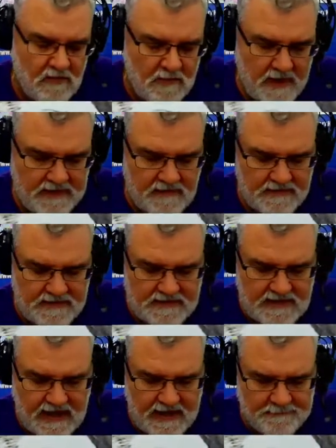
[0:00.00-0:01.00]
bind on the
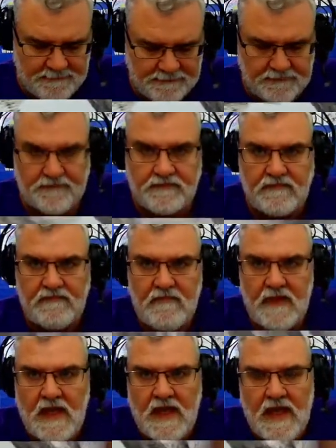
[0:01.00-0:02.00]
side.
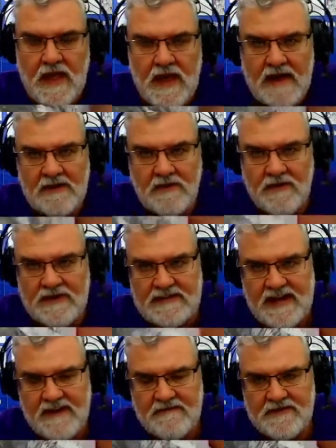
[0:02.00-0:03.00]
And always
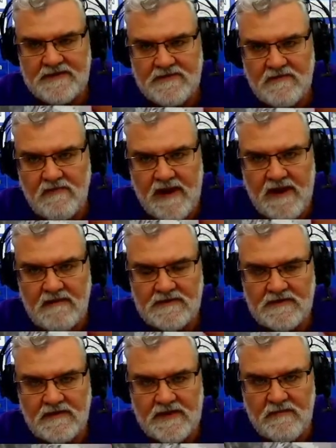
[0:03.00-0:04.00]
have this around
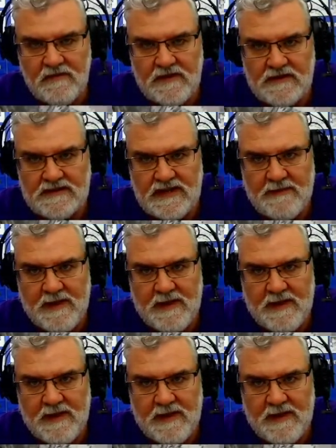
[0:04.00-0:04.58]
so that when you see me